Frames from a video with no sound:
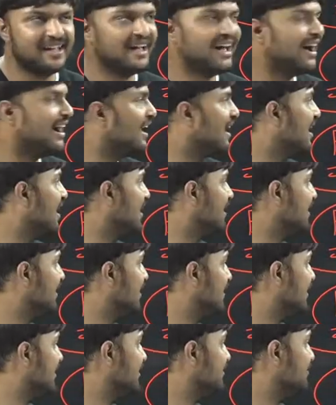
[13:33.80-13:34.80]
And
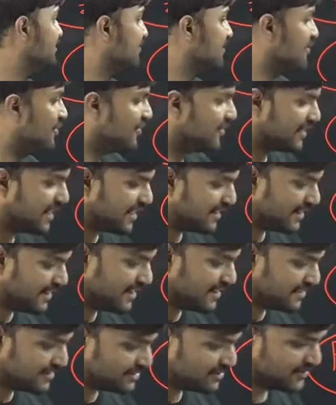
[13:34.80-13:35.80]
for that, I
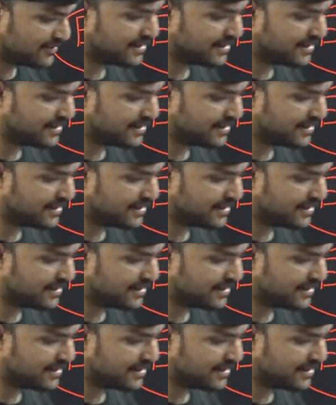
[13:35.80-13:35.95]
received the